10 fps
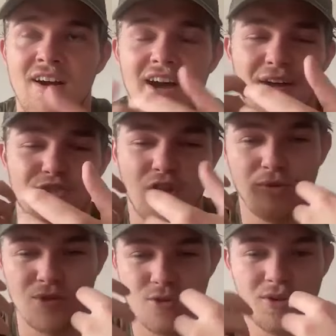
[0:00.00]
I have
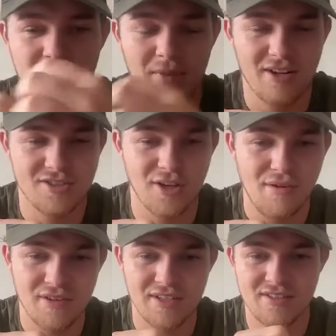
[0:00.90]
trouble talking about
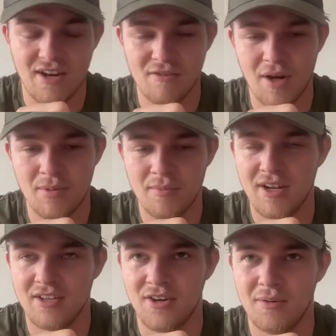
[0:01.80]
certain things that I rap
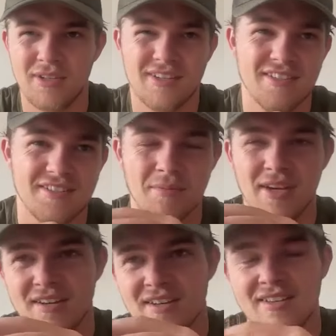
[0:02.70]
about, you know, because it's a
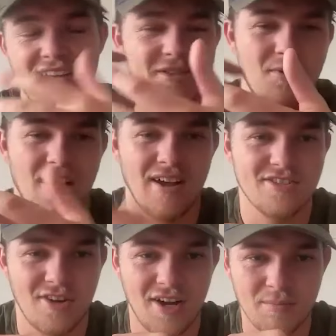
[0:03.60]
bit that's why I
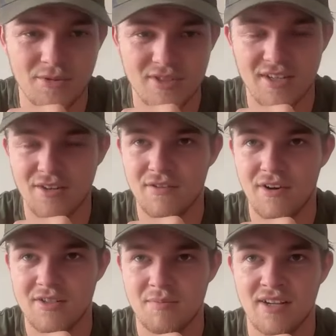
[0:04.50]
started music in the
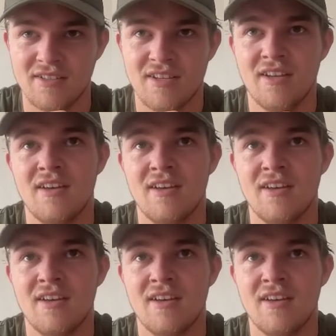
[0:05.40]
first place.